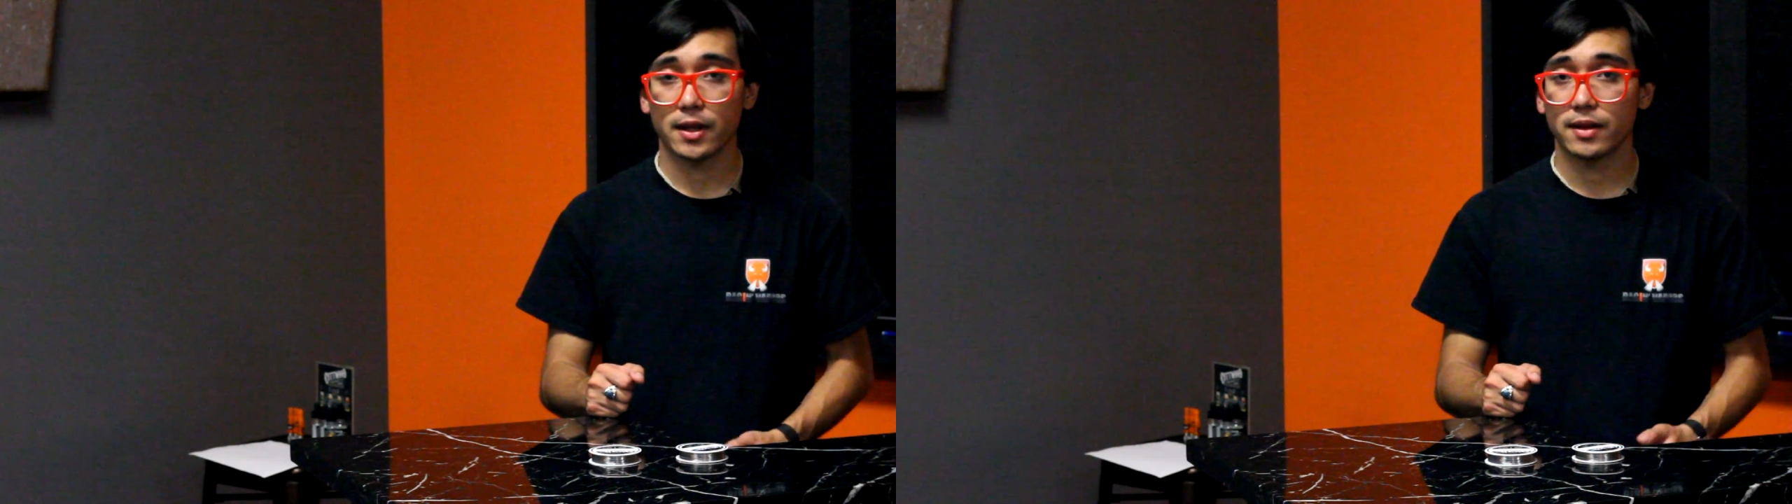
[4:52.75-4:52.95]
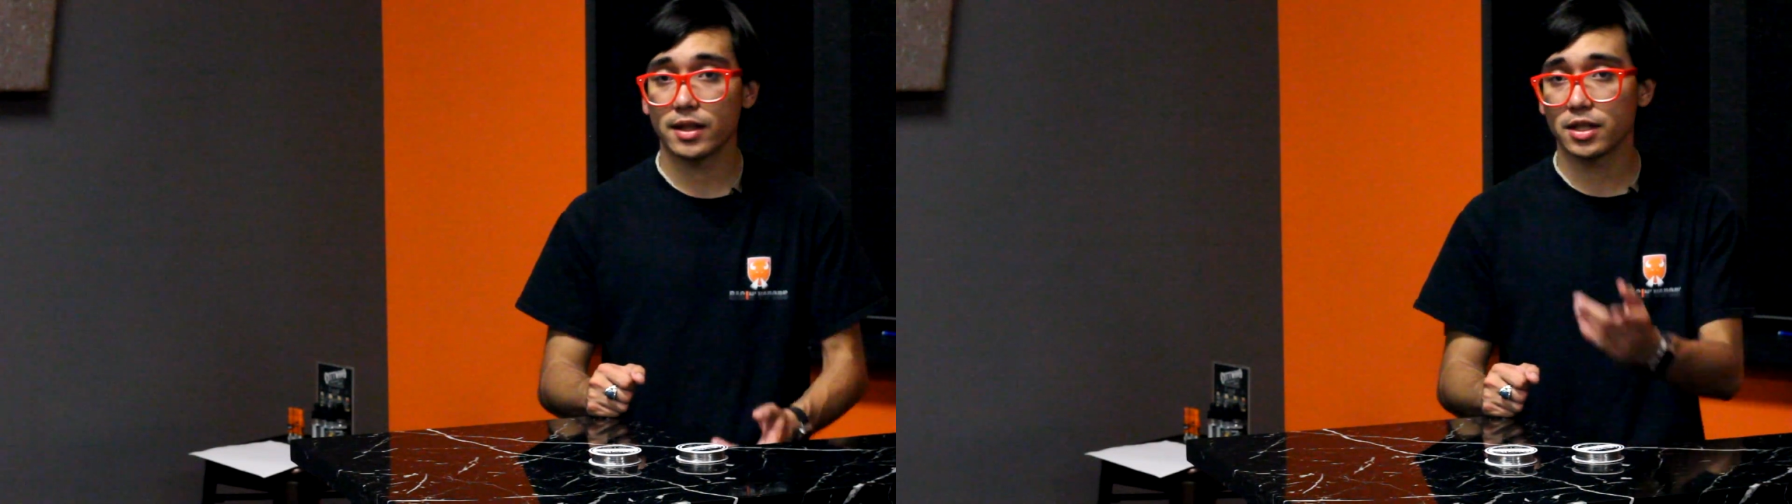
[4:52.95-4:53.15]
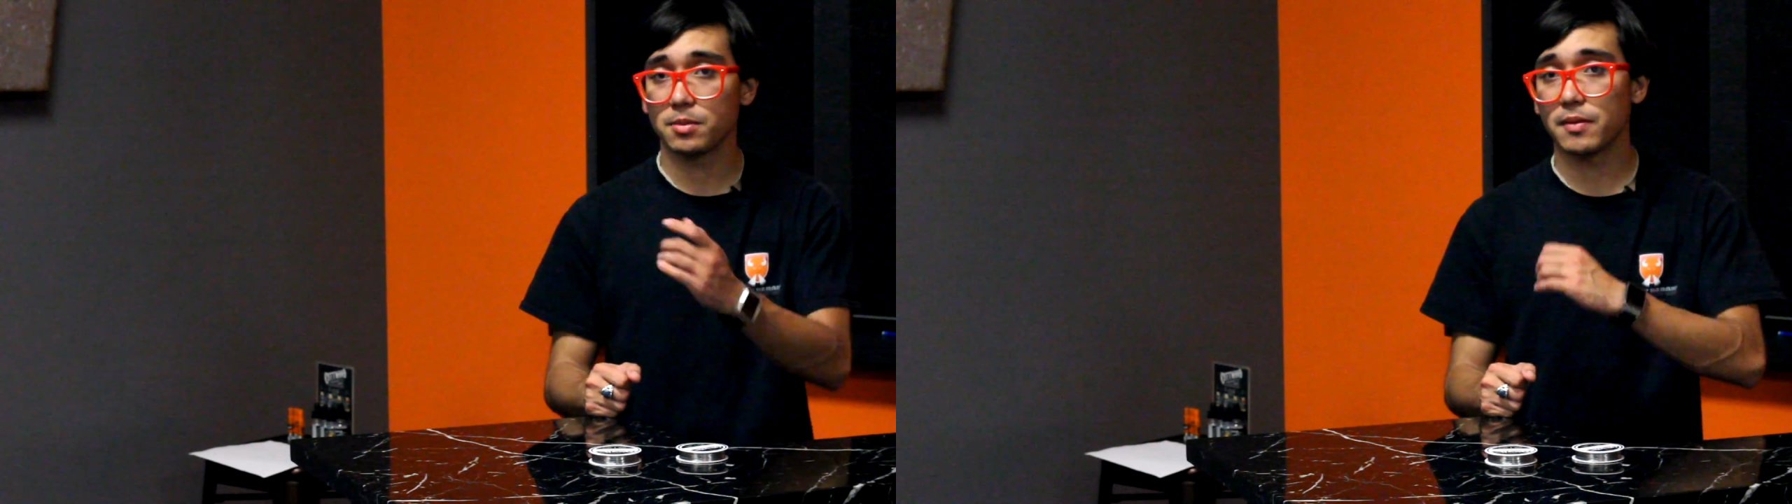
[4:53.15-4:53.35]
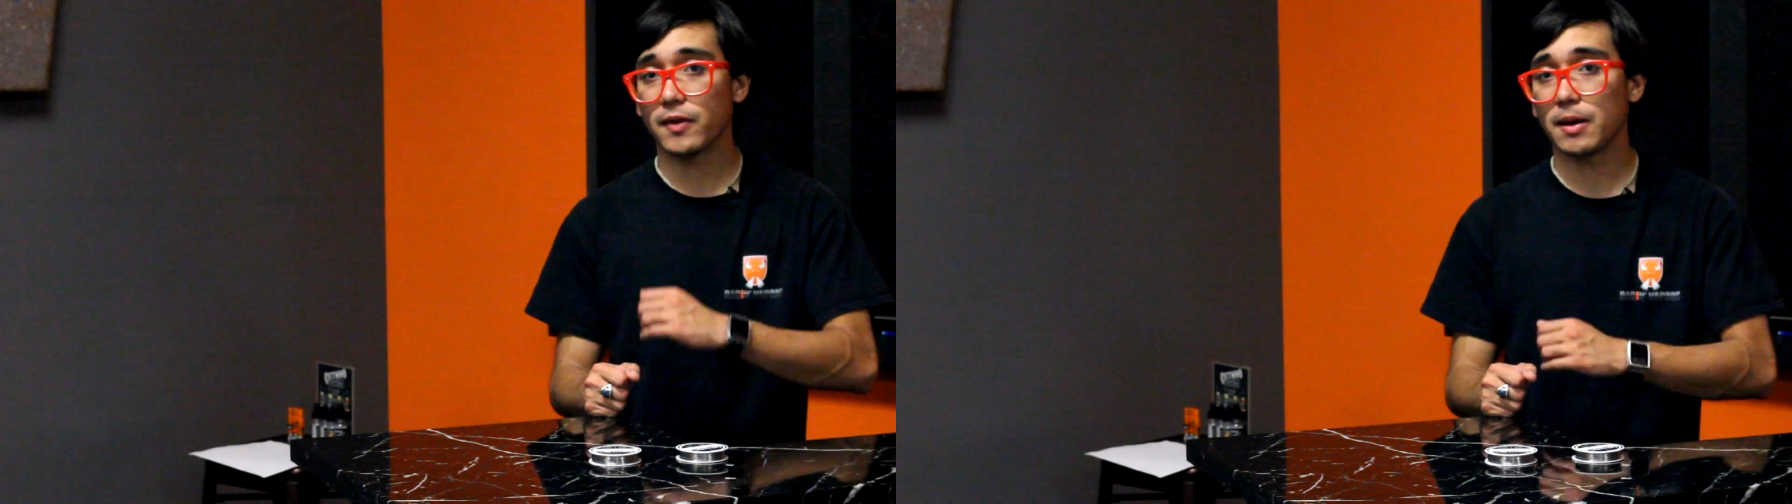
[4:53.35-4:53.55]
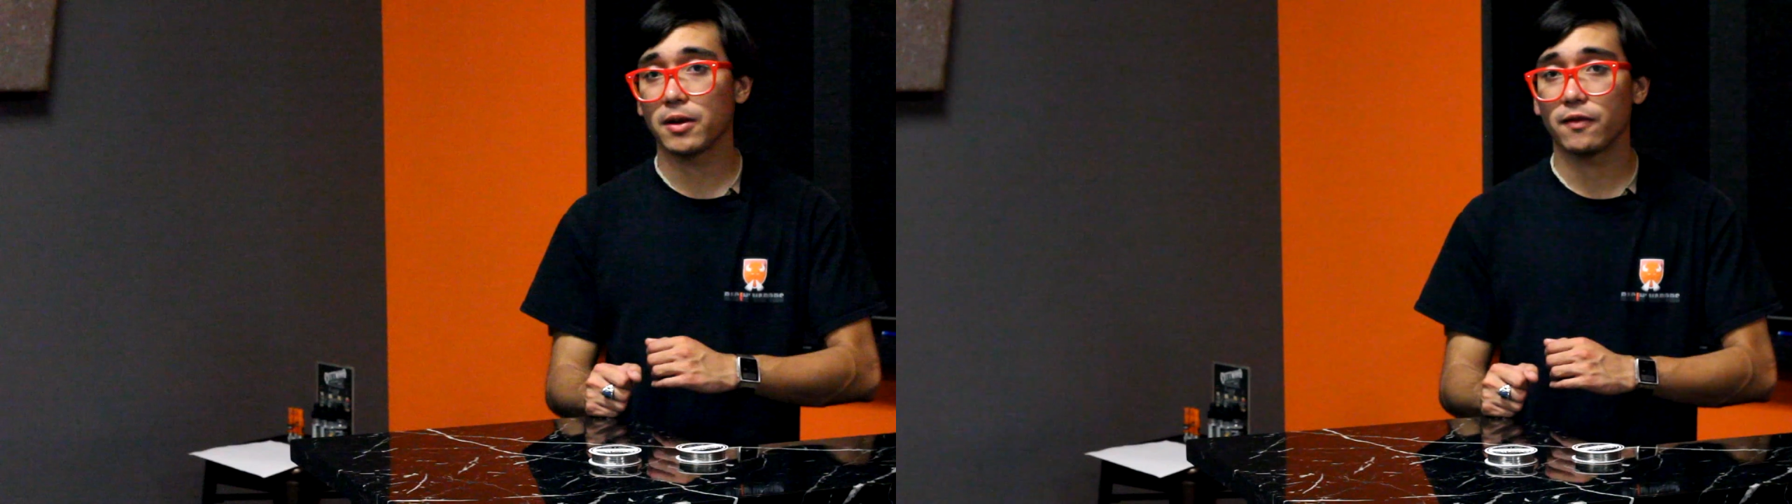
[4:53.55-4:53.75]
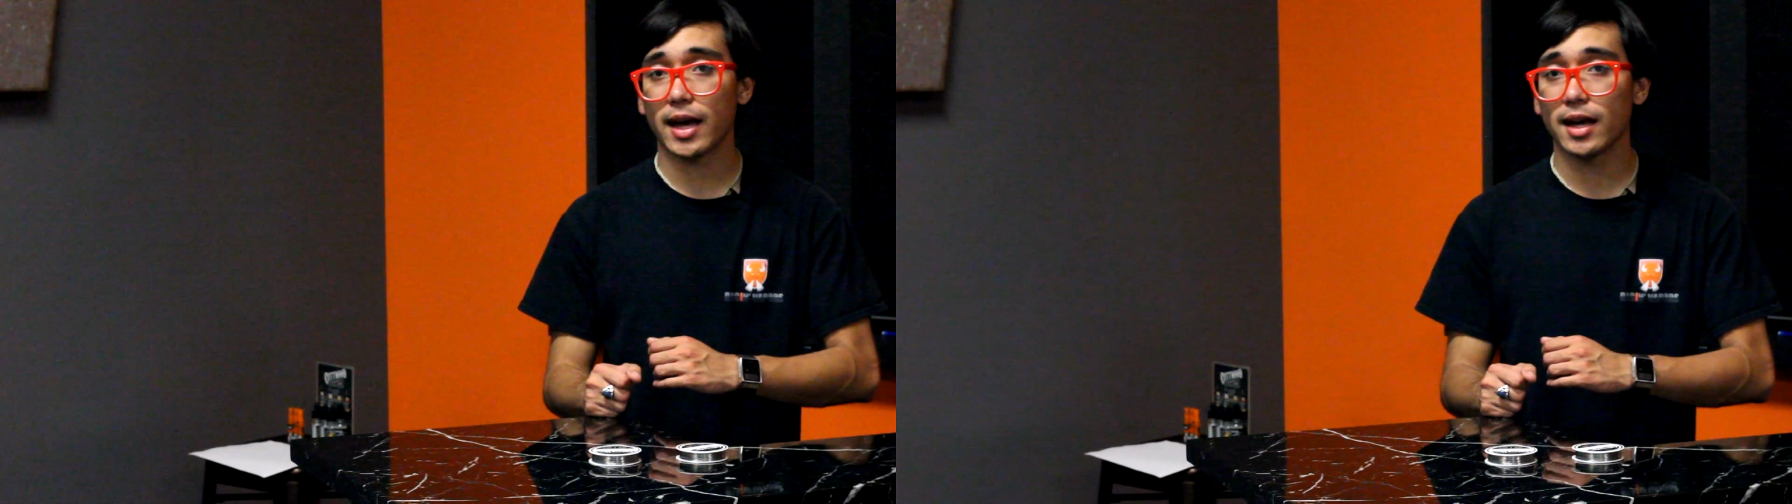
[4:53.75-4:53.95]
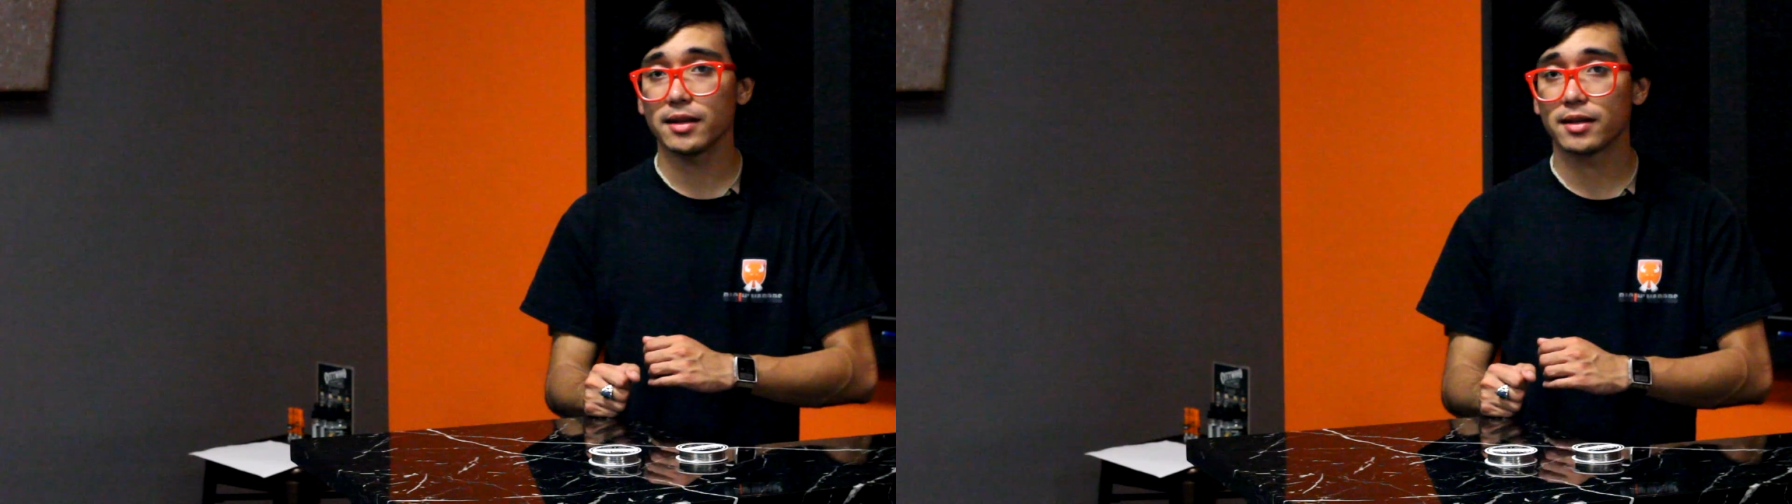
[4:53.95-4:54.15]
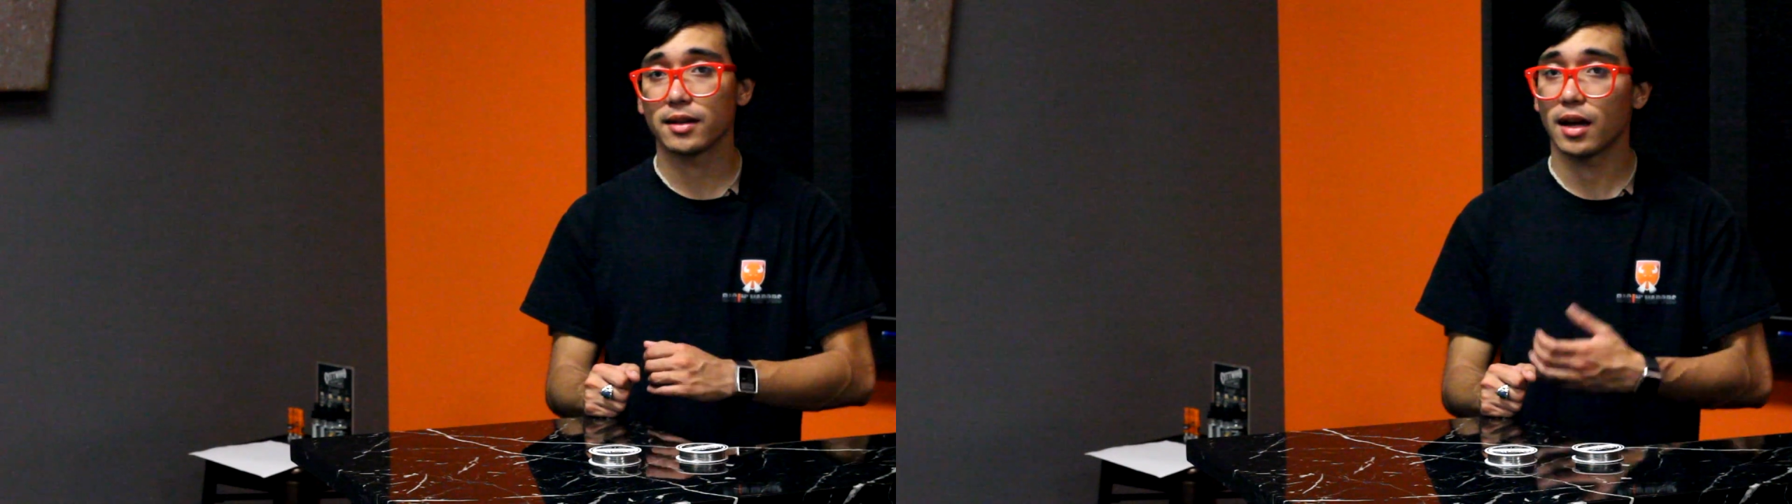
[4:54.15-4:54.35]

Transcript: This has been Vaping Fast.